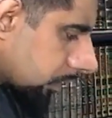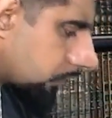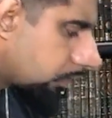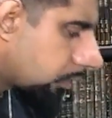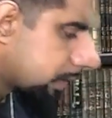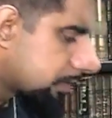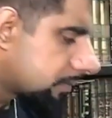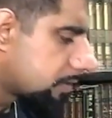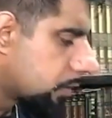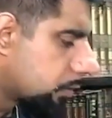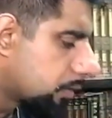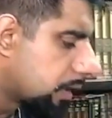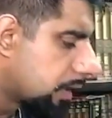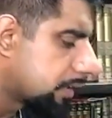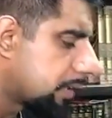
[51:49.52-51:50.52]
right,
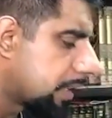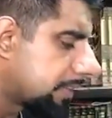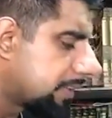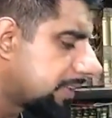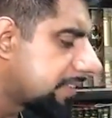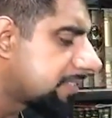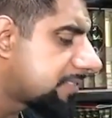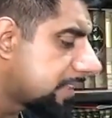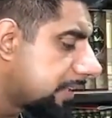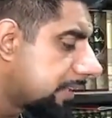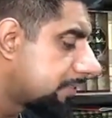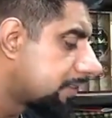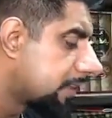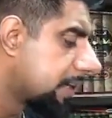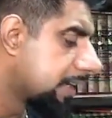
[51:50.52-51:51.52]
so that this
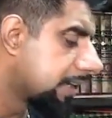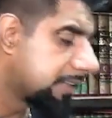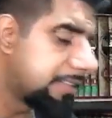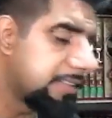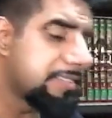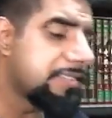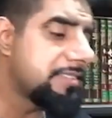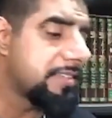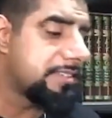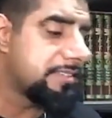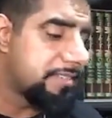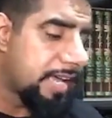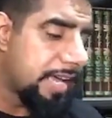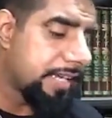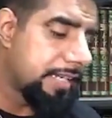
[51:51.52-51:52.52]
is
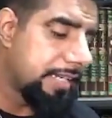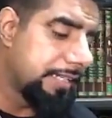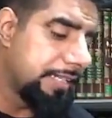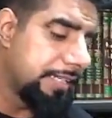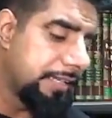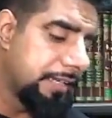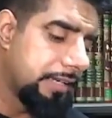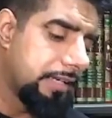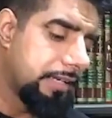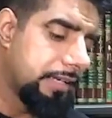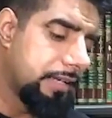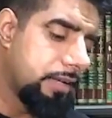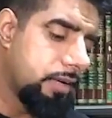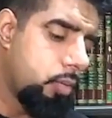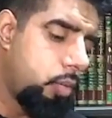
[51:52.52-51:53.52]
exactly
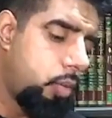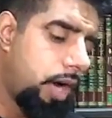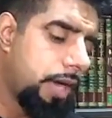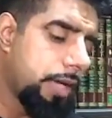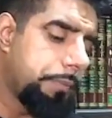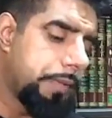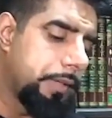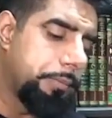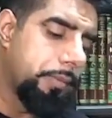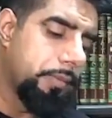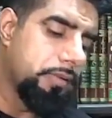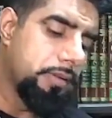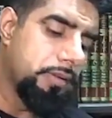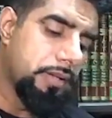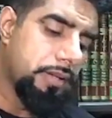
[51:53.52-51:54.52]
why
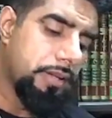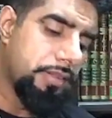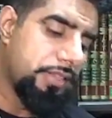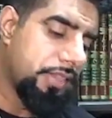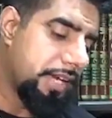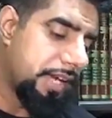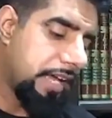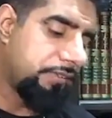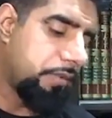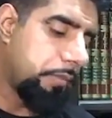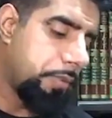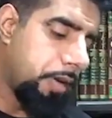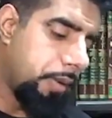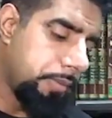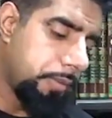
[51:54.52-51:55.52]
people then have
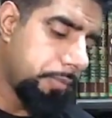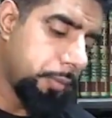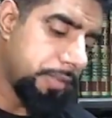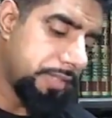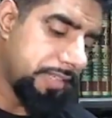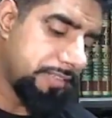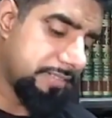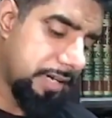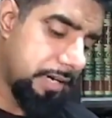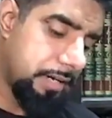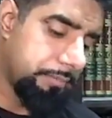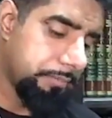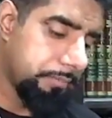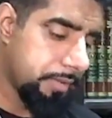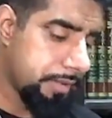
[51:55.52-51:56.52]
a problem with
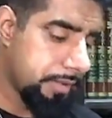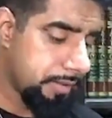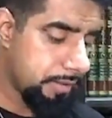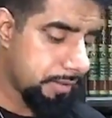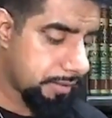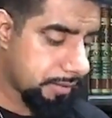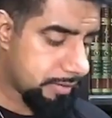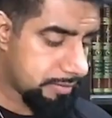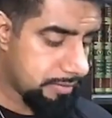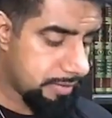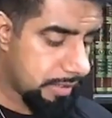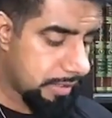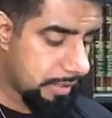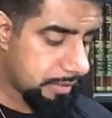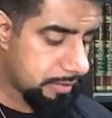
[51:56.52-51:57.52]
Islam. Because
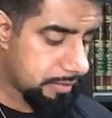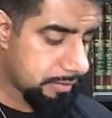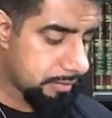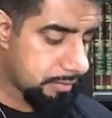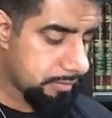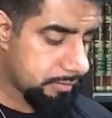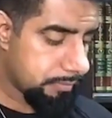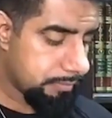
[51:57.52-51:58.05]
they're like,